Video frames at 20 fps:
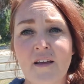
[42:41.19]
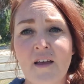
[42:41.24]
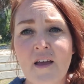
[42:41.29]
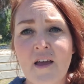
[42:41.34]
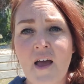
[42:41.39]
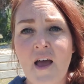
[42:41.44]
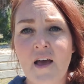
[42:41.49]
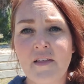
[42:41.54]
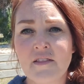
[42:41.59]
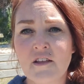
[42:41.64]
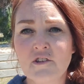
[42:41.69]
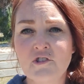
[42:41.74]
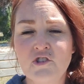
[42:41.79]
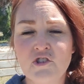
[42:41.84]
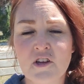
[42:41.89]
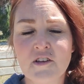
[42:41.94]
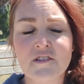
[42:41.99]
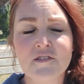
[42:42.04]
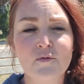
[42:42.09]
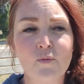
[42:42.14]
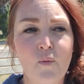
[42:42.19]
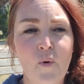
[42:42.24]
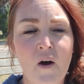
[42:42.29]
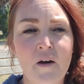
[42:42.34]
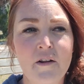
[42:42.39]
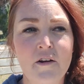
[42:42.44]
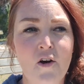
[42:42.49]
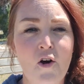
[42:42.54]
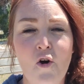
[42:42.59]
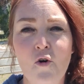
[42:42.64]
and they just wanted
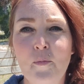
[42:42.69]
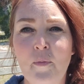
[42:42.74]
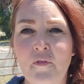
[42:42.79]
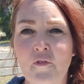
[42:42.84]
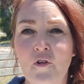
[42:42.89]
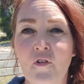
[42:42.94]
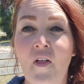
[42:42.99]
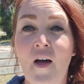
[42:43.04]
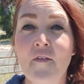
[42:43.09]
hope in their life.